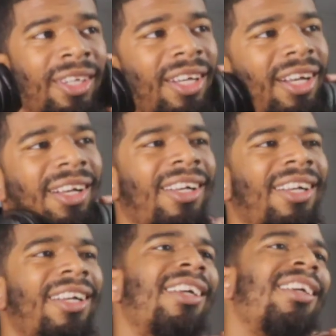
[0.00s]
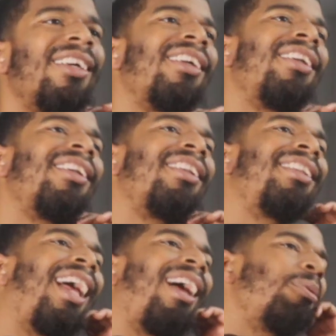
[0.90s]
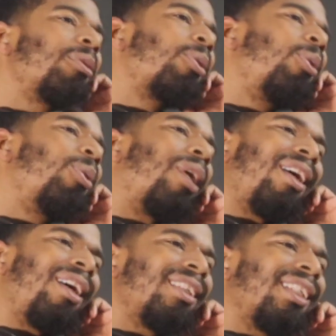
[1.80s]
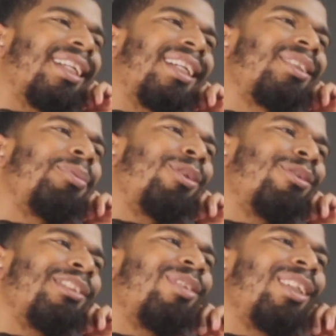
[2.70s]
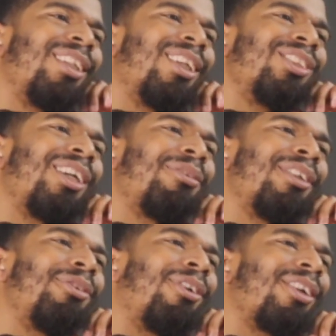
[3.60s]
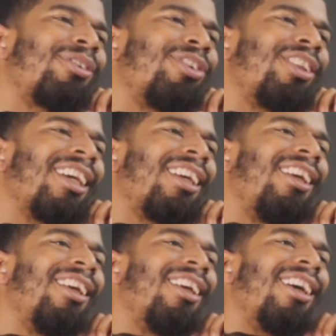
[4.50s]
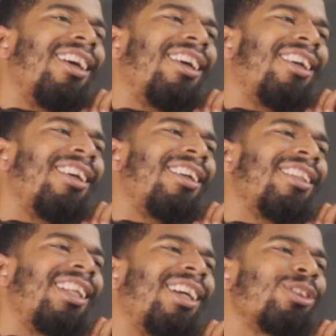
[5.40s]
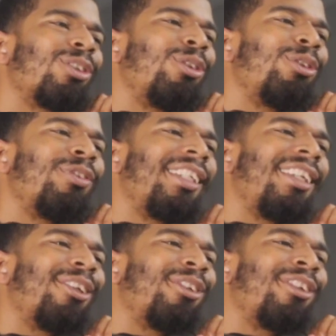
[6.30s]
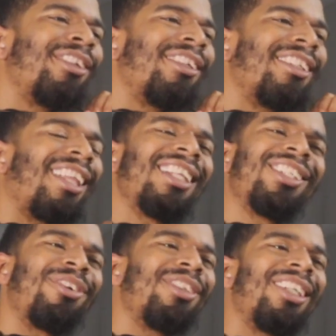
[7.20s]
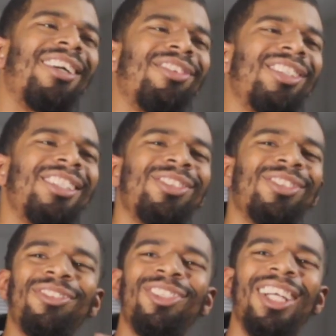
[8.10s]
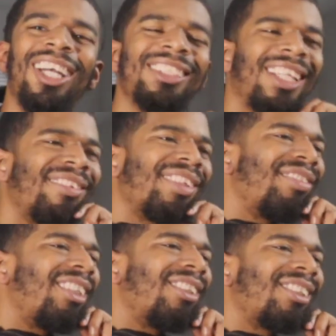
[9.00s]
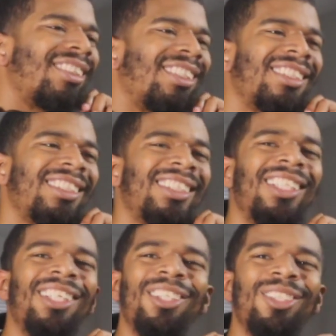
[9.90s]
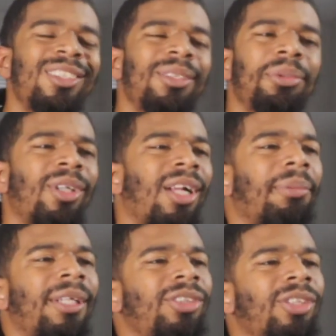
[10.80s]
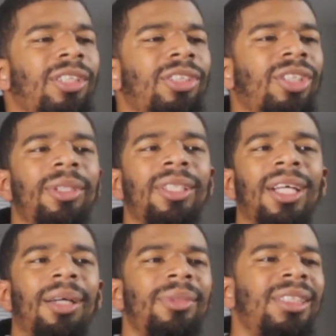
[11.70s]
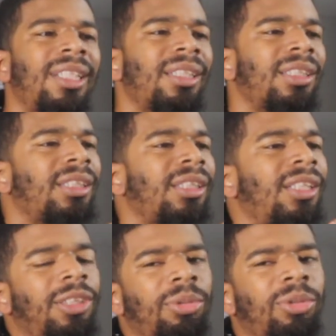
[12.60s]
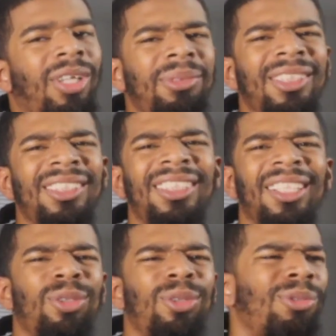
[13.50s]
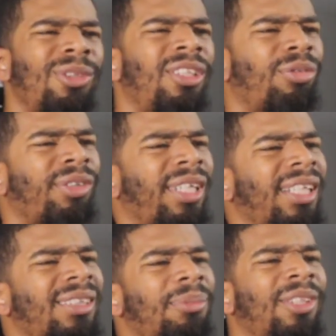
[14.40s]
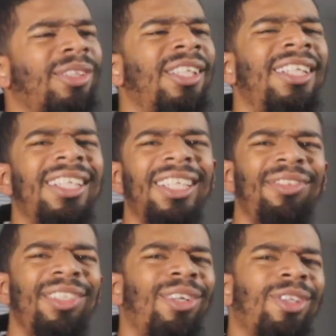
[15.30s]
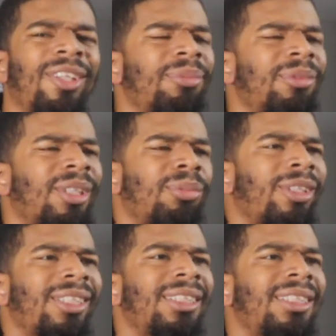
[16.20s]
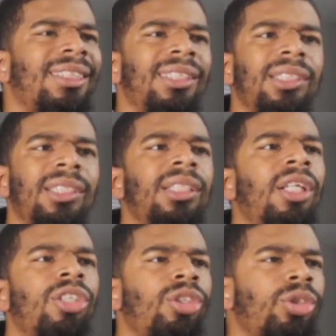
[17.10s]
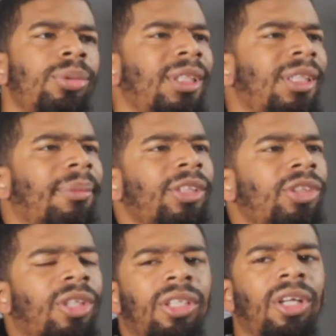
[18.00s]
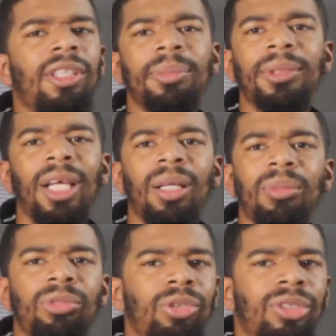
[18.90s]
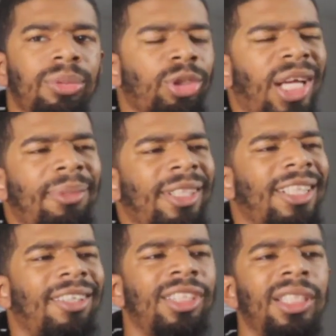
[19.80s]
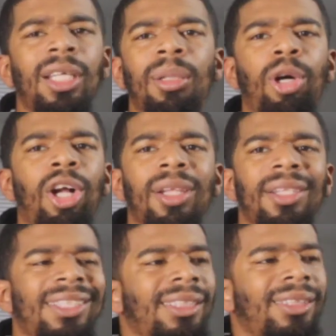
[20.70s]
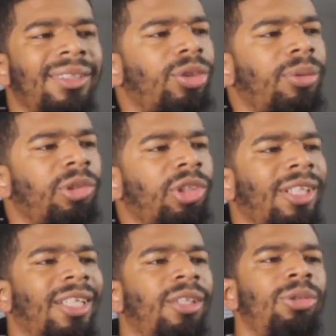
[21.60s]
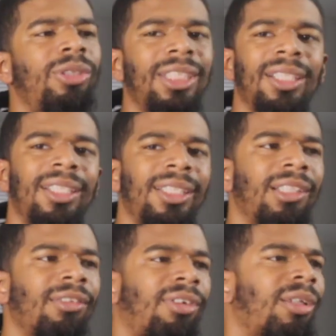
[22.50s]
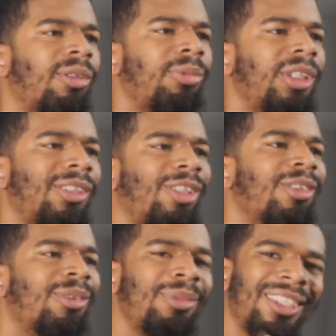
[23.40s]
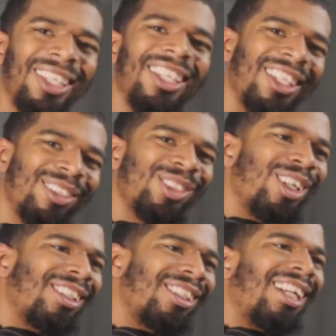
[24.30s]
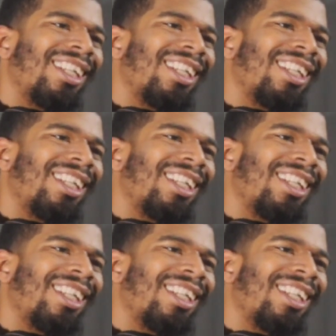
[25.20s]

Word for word: Uh, that was cool. I gotta check out some more of his videos. I really rocked with that. Uh, that was a cool video. That's all we got for this one. If you guys got a favorite video suggestion, you can subscribe to Patreon or drop it in the comment section. Subscribe to the channel, ring notification bell, hit a video a thumbs up so it gets suggested. Social media and Patreon are all up top. You don't subscribe to any of it, put all the links in the description. All you gotta do is hit the link, follow me, talk to me. Love talking to you guys.